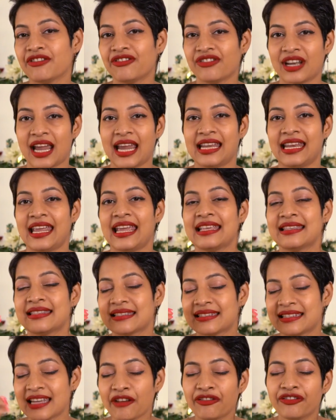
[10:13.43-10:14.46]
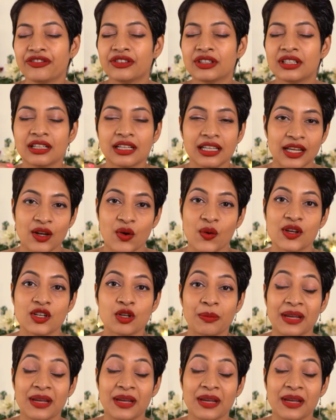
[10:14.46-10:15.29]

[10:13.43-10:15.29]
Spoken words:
Friday is definitely going